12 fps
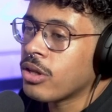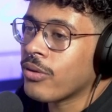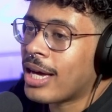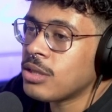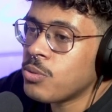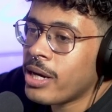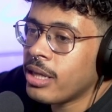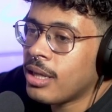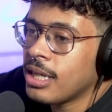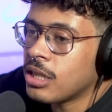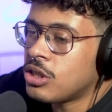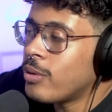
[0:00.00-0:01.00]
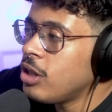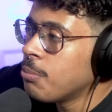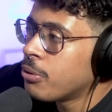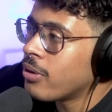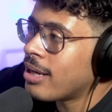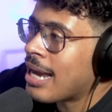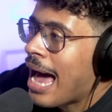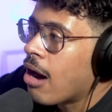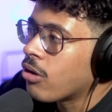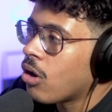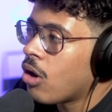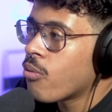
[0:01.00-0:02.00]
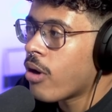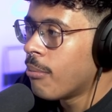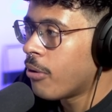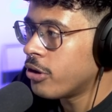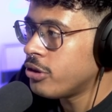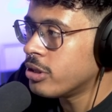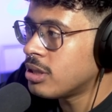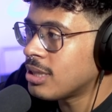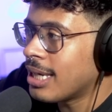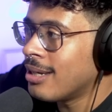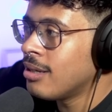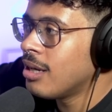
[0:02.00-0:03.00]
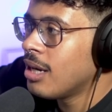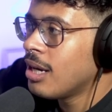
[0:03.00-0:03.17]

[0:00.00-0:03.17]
so that's why, like, do you when you put an alcohol rub on your skin?